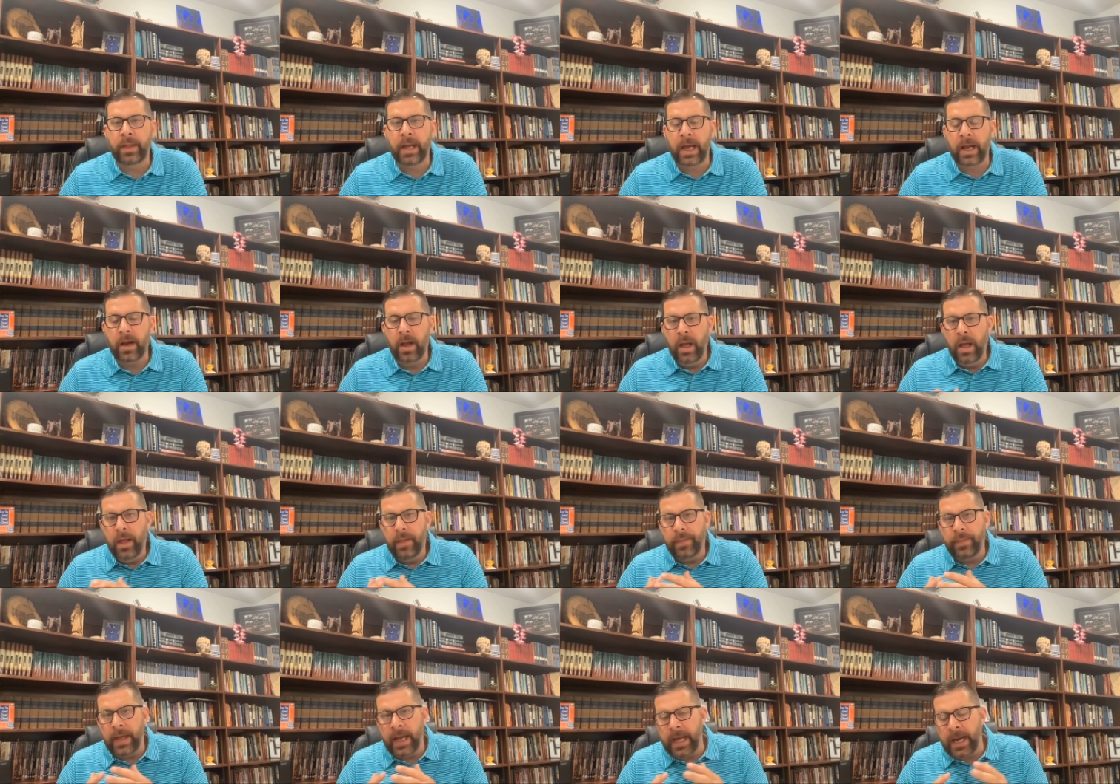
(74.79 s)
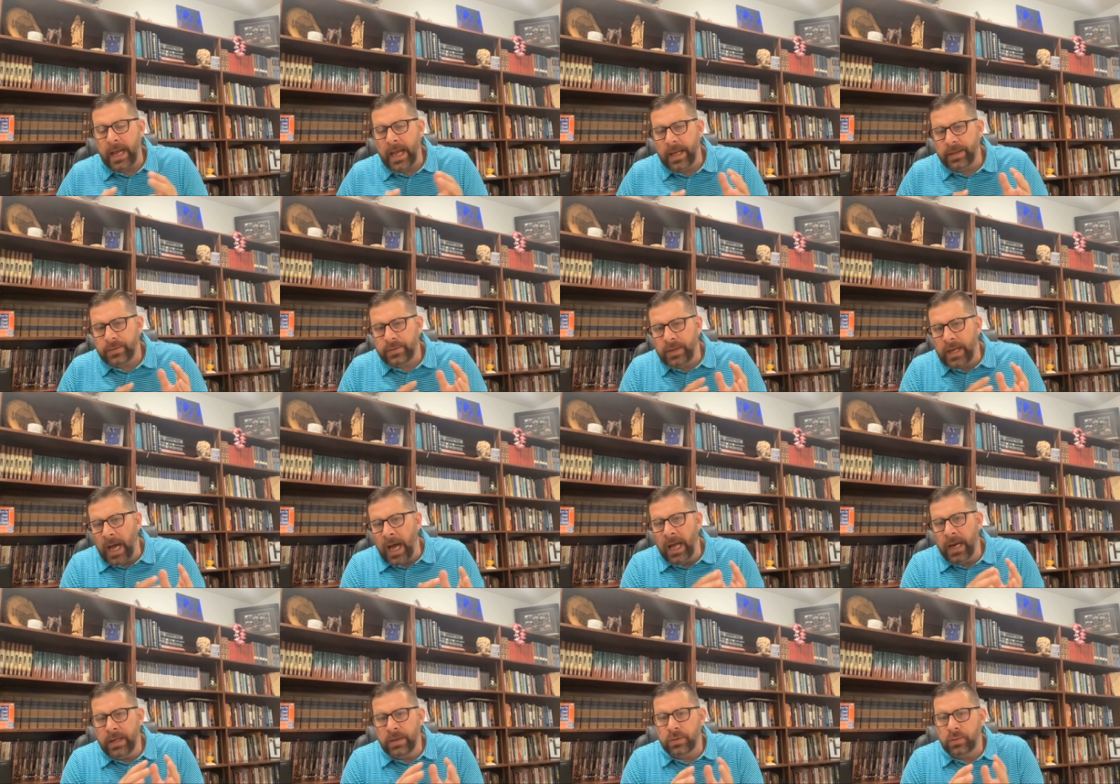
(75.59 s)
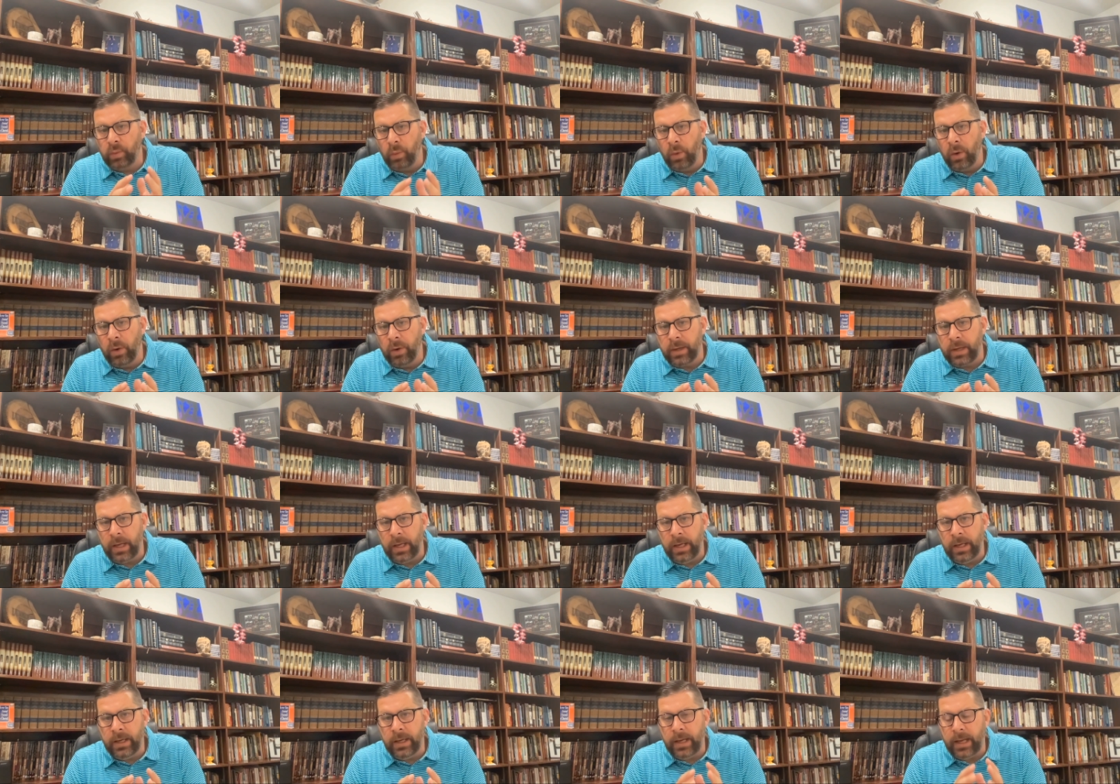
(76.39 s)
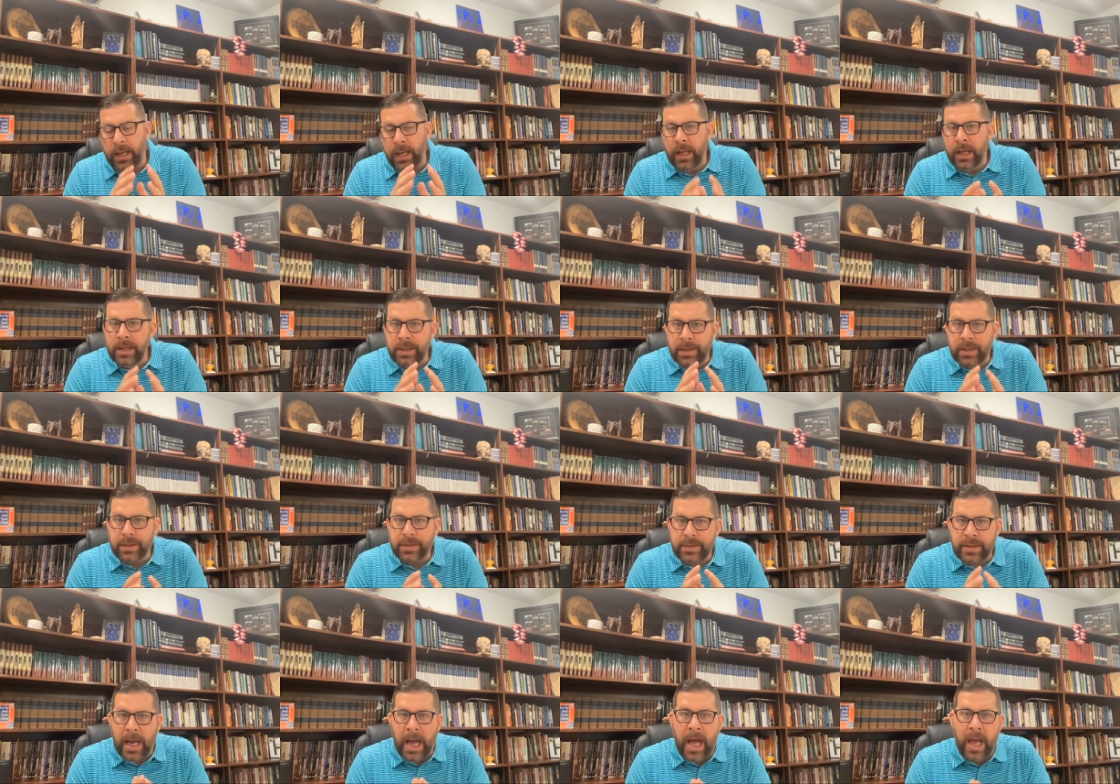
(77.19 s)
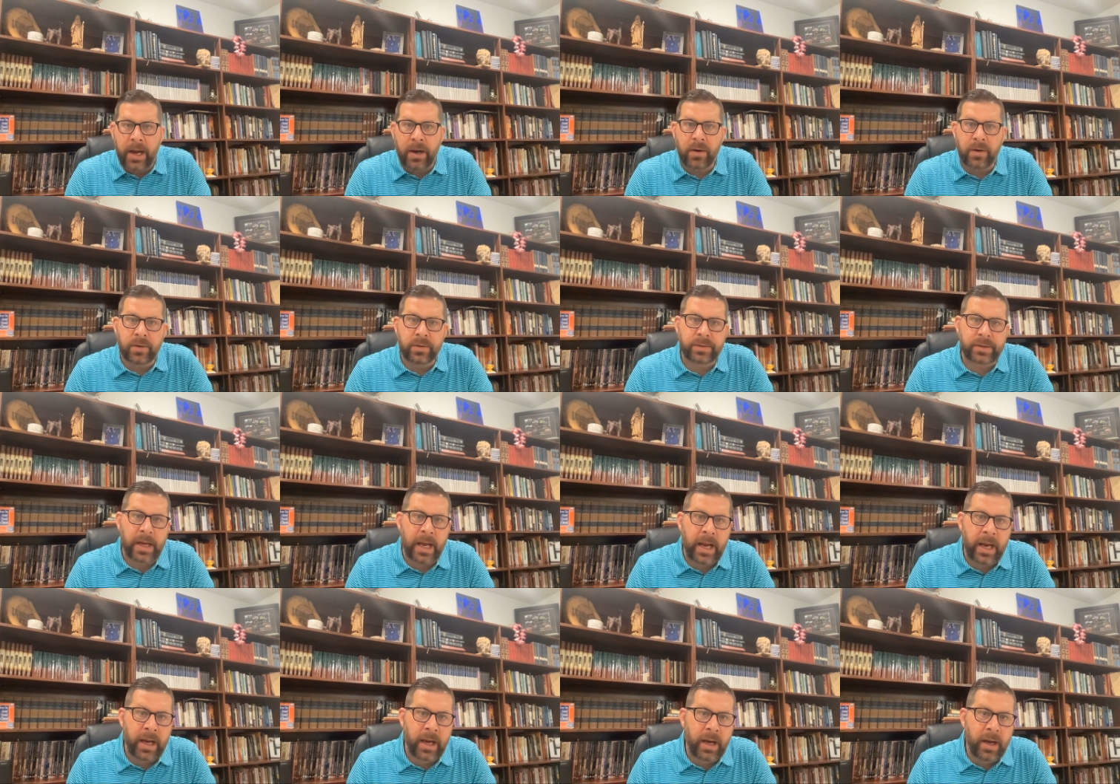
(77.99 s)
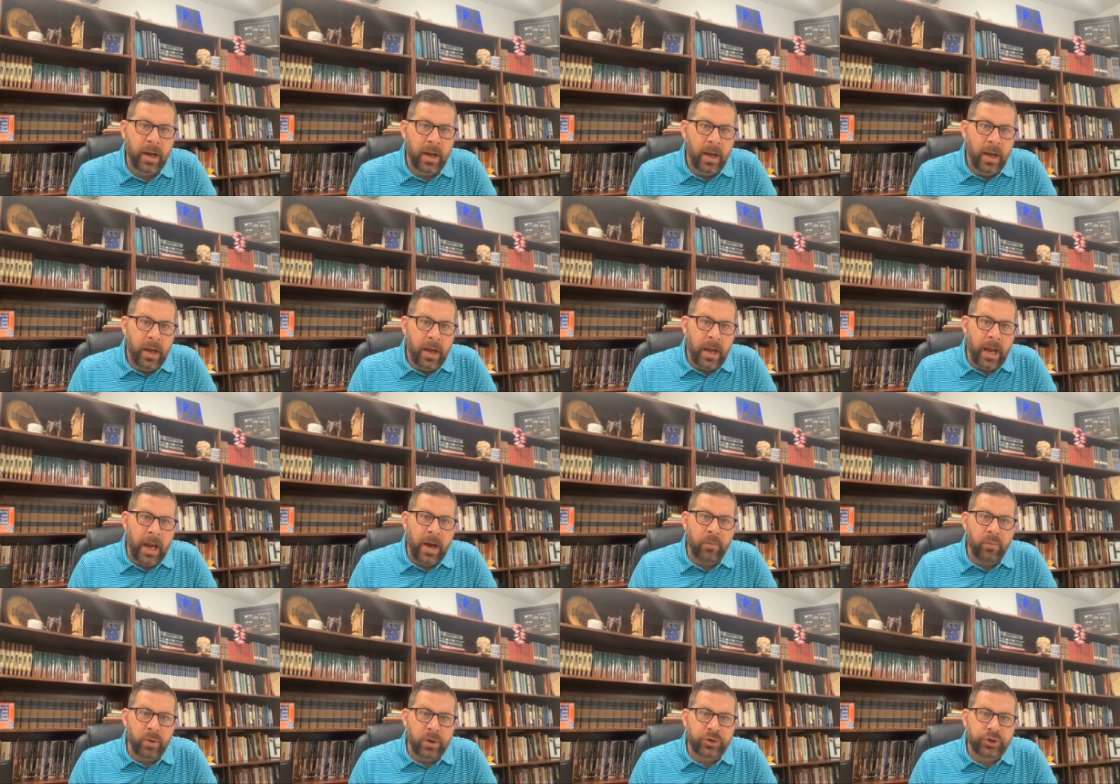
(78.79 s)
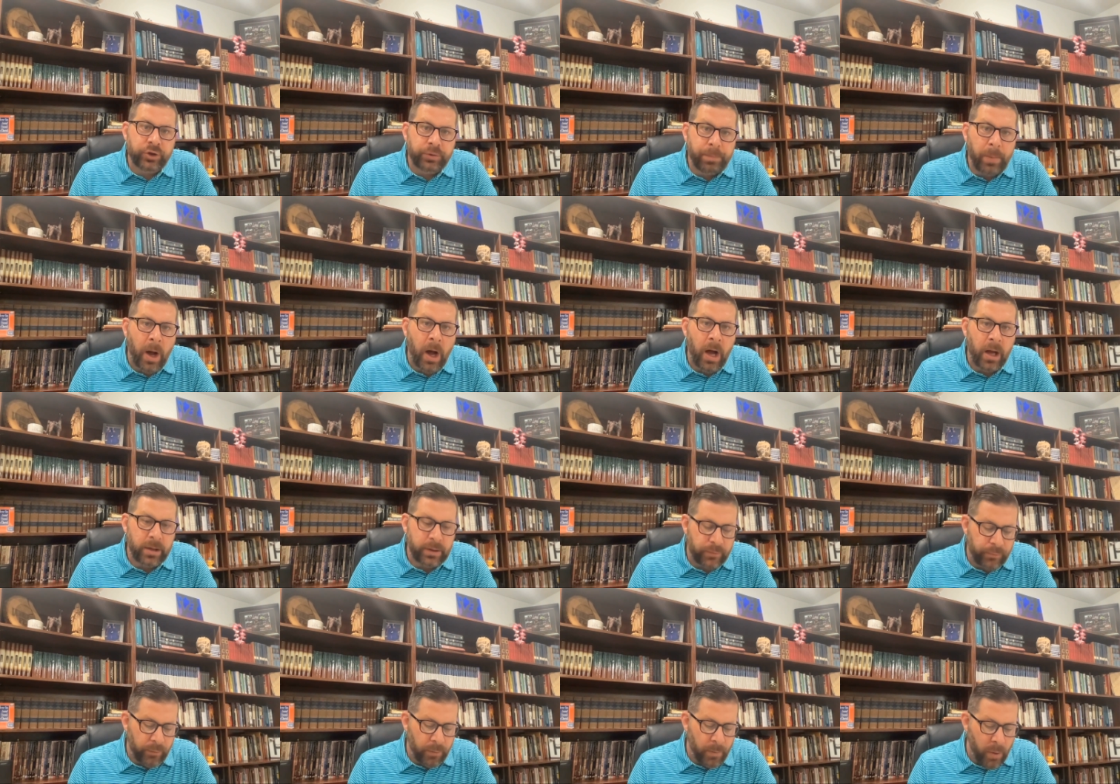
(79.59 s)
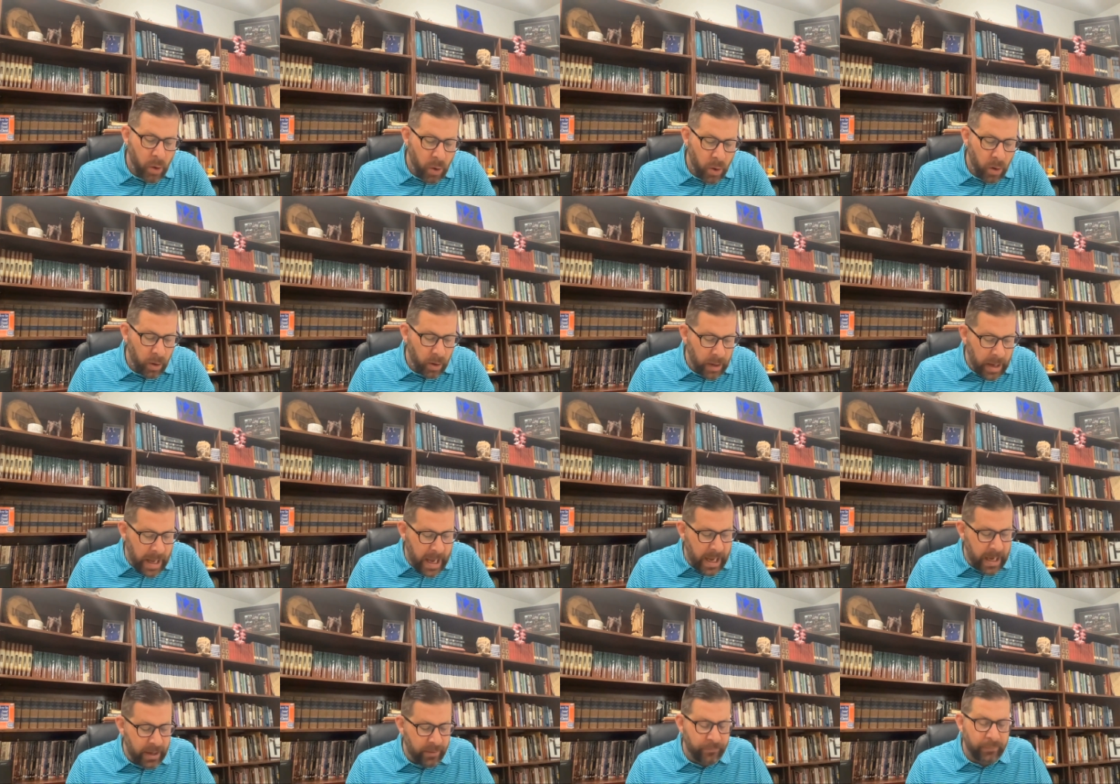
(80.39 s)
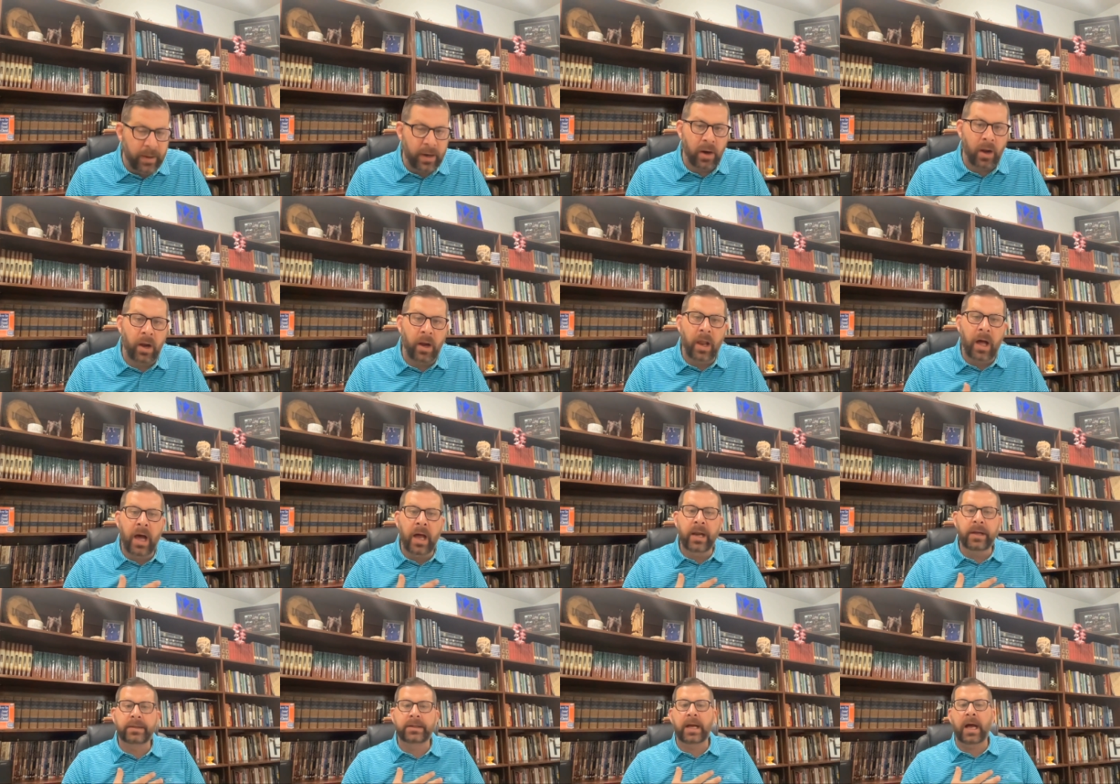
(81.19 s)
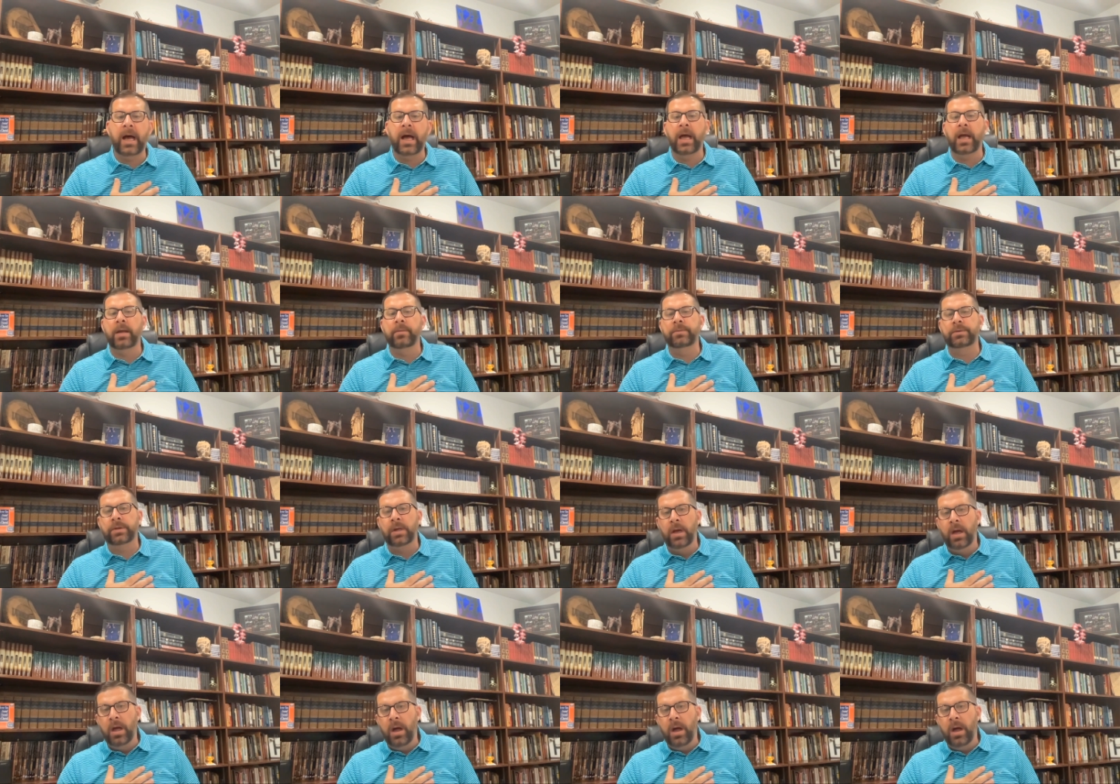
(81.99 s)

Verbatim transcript: That that as God is working, He desires a a response from our life, and a lot of times